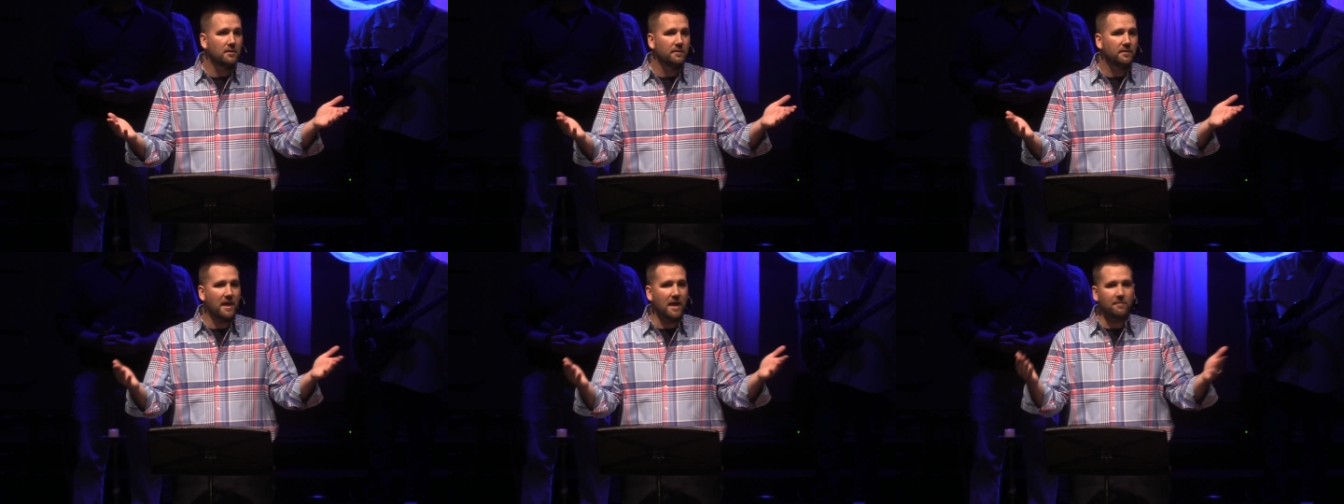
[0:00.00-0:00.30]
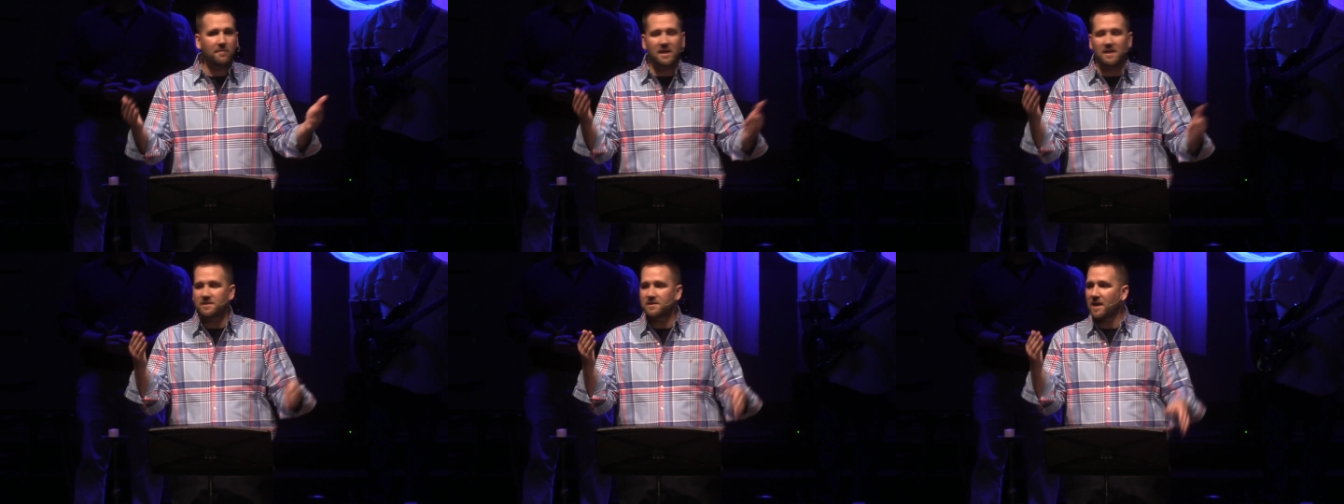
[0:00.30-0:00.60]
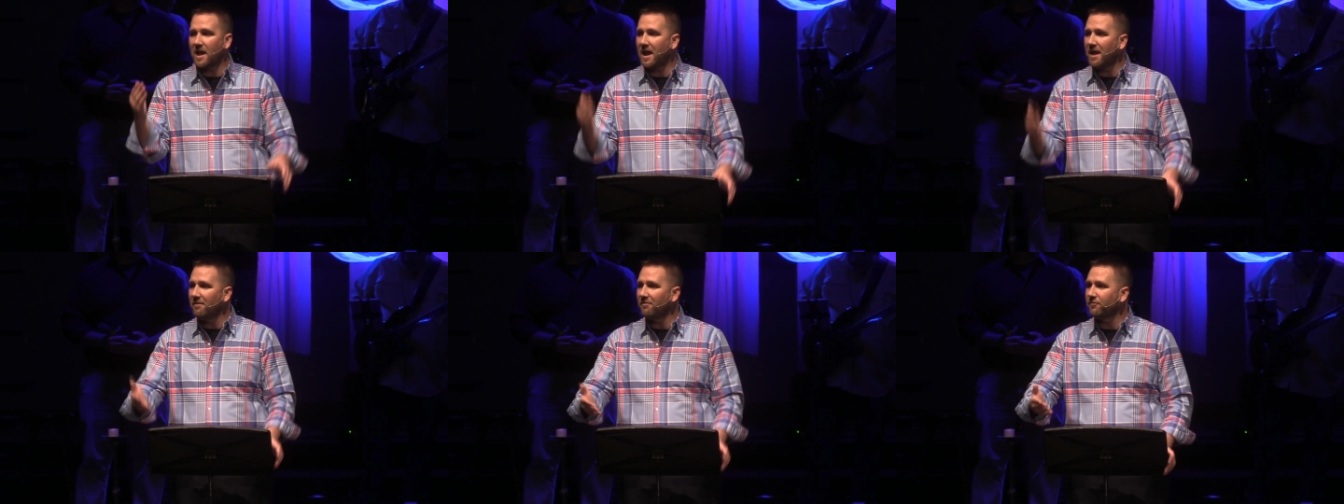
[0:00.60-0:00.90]
That means
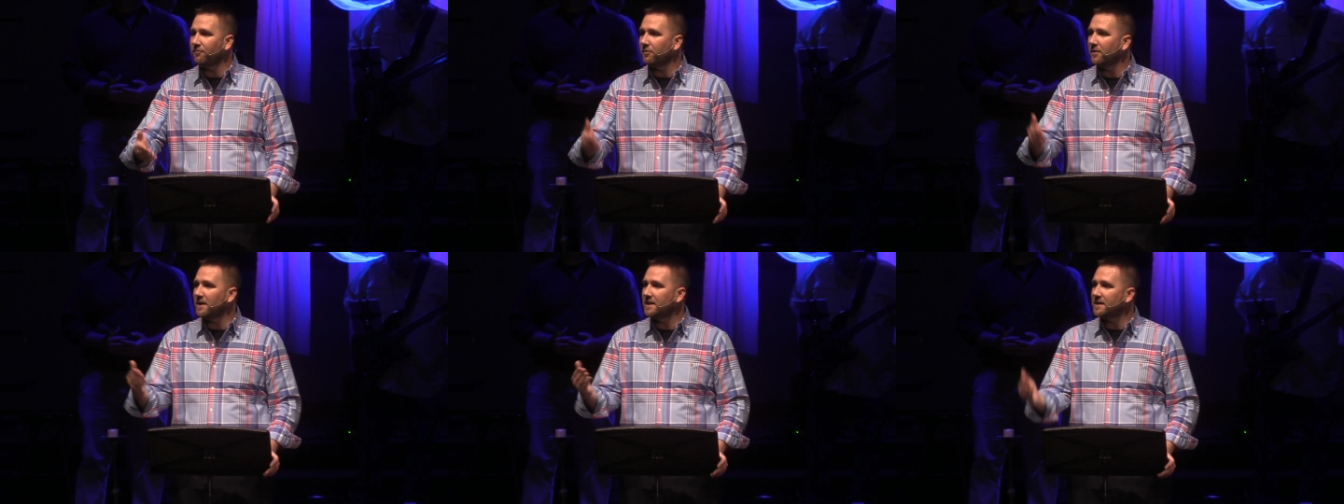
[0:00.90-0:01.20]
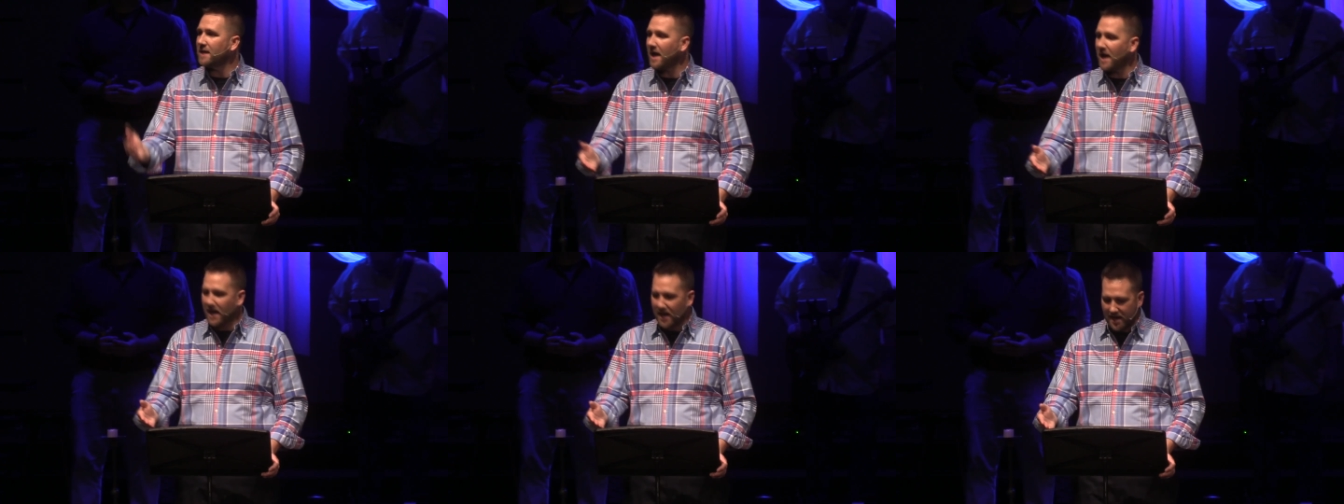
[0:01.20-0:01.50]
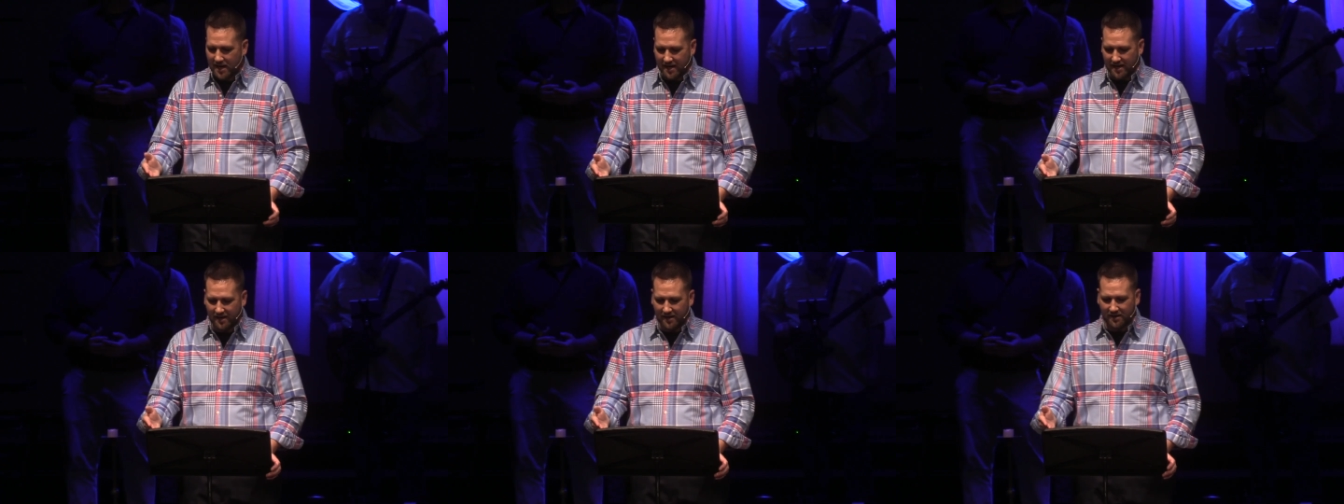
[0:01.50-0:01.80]
every
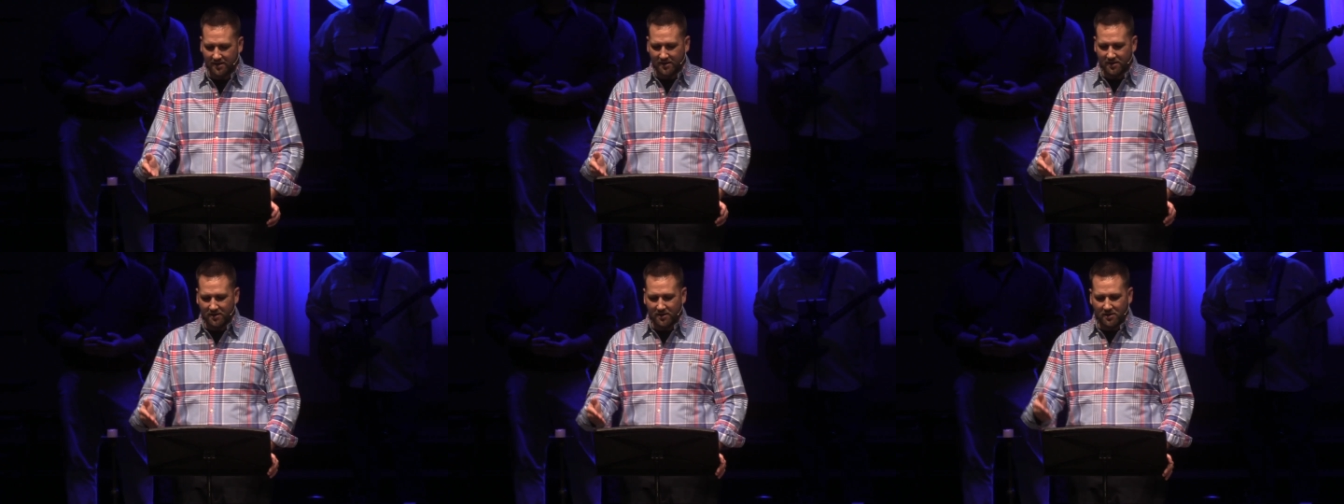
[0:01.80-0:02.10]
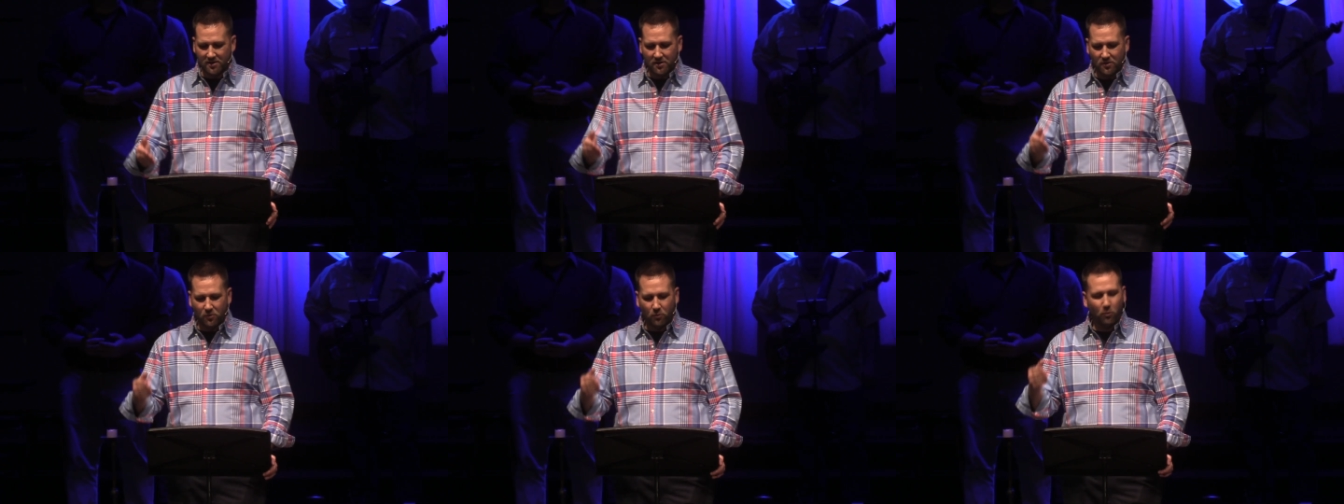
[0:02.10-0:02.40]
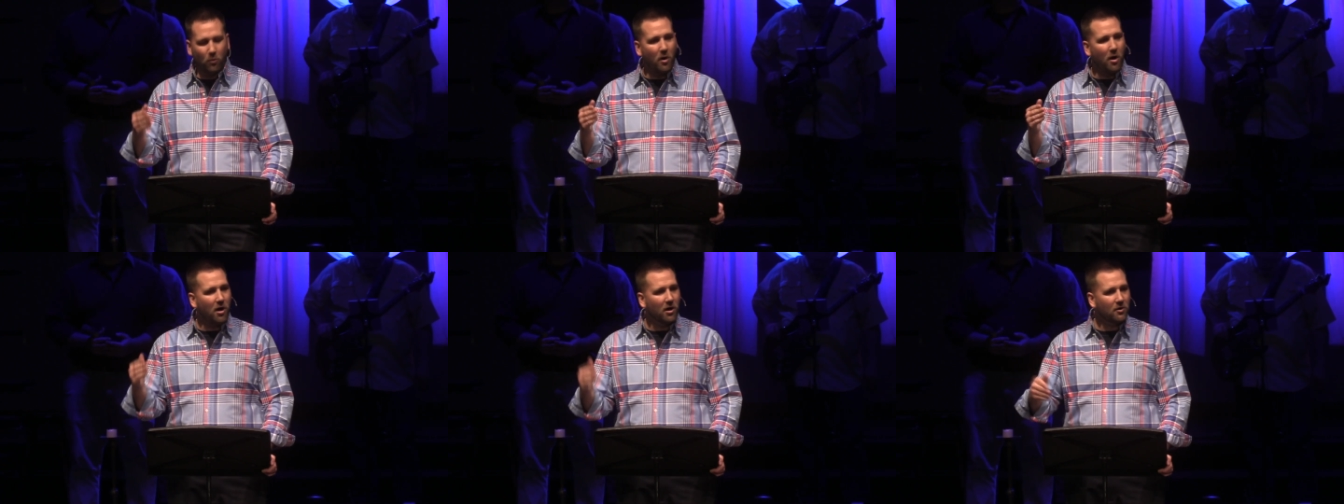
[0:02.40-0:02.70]
day
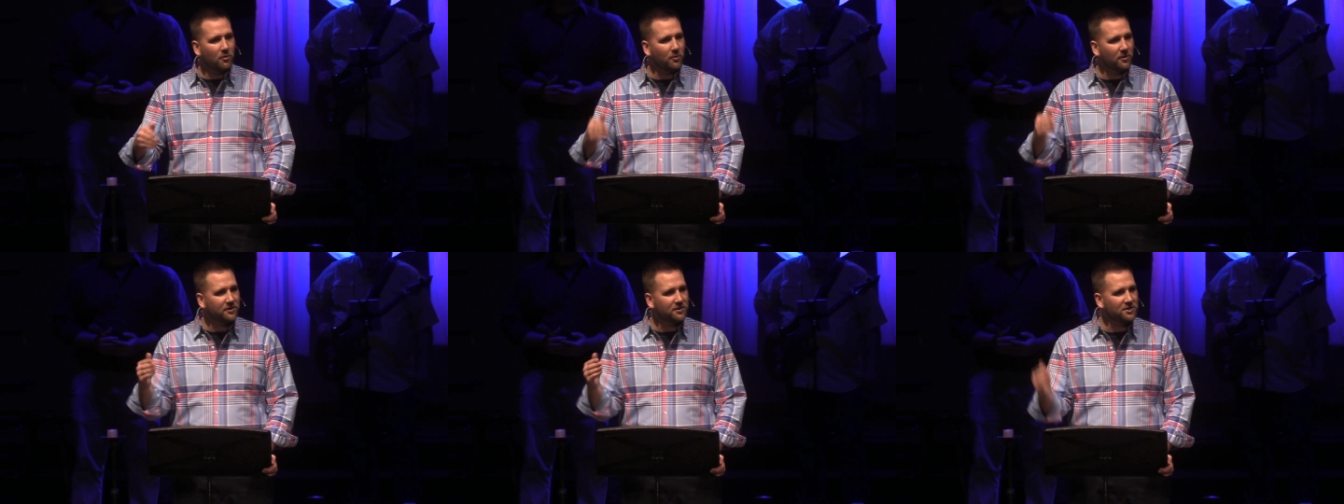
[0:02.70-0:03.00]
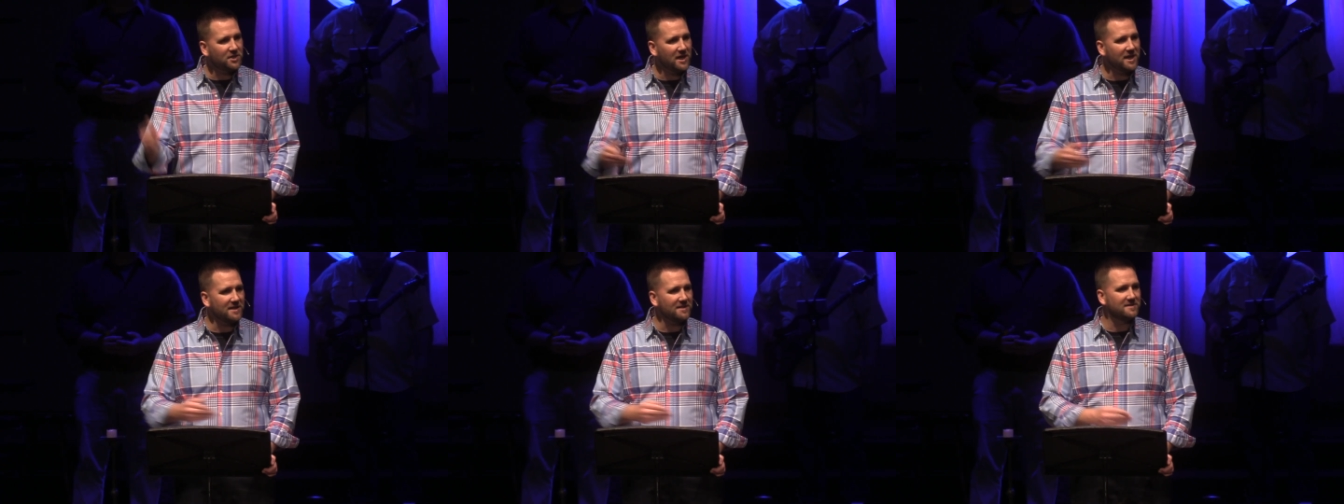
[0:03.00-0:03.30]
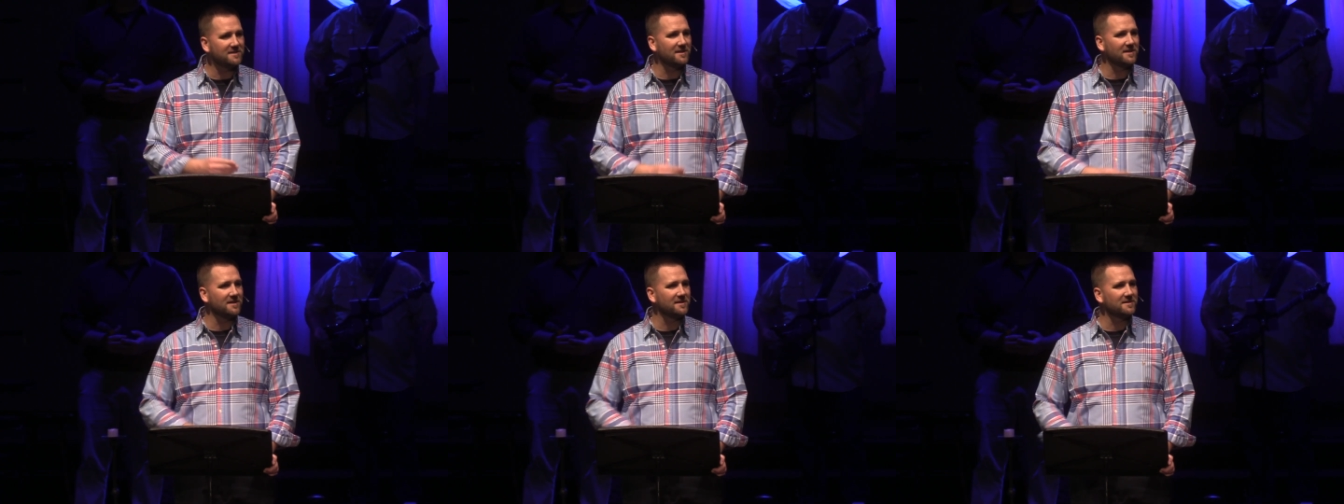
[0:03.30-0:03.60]
walk with
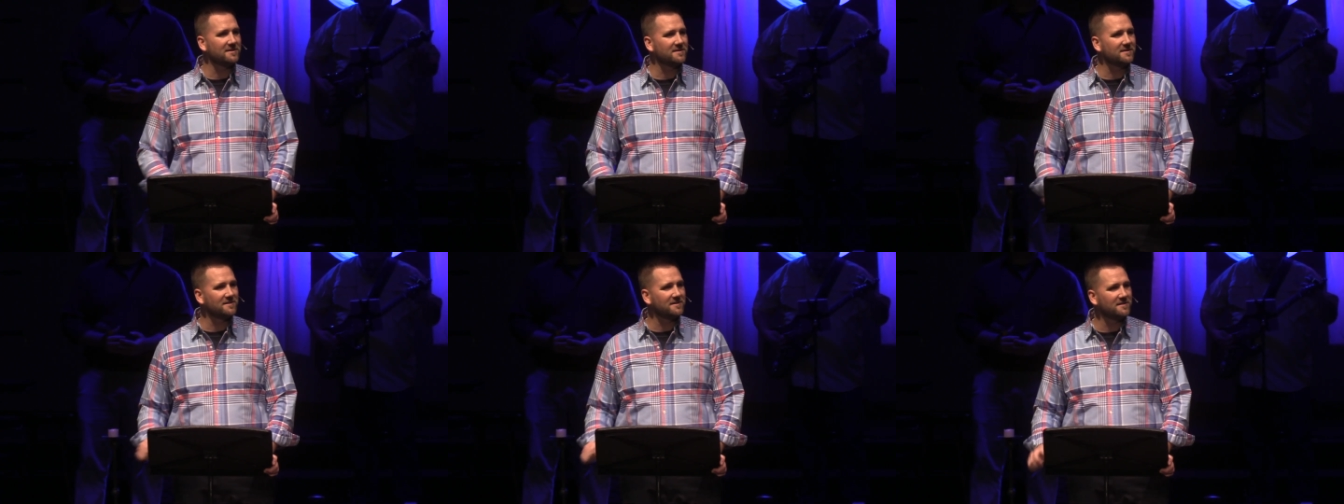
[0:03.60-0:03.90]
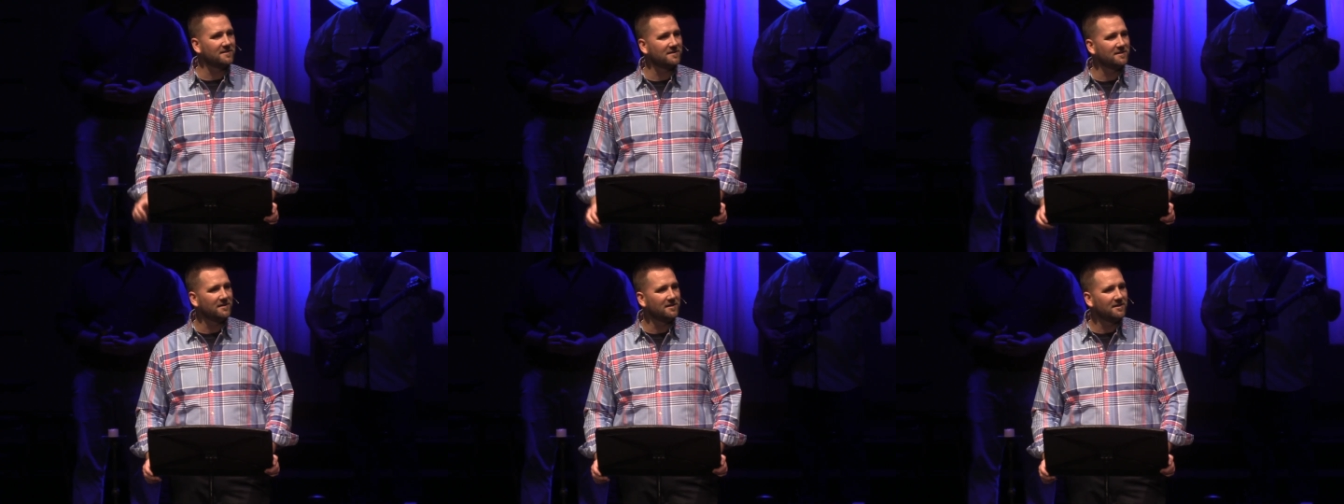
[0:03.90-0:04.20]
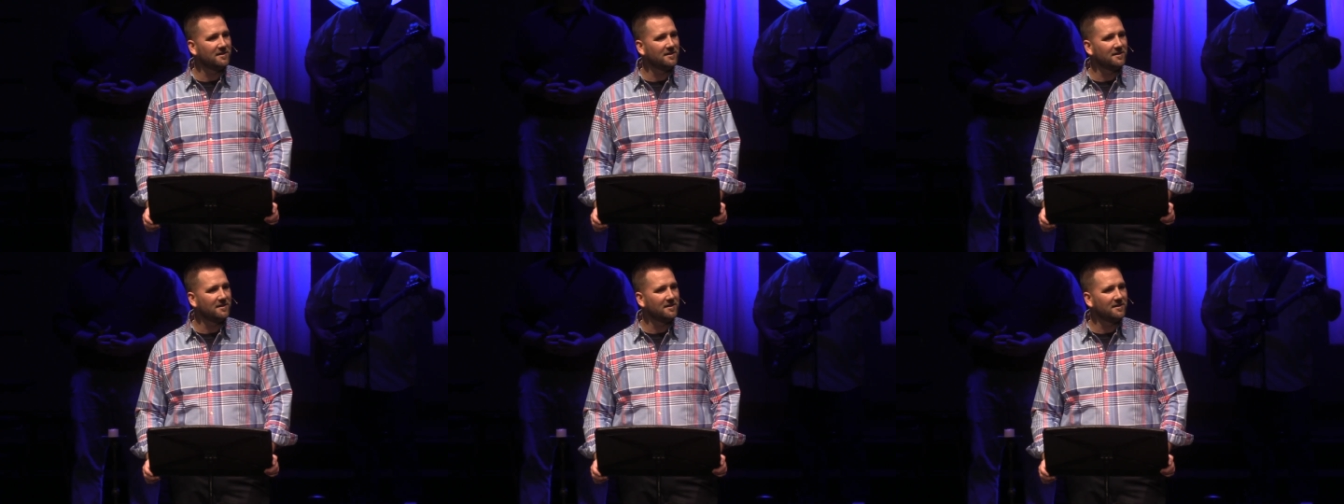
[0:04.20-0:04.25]
Jesus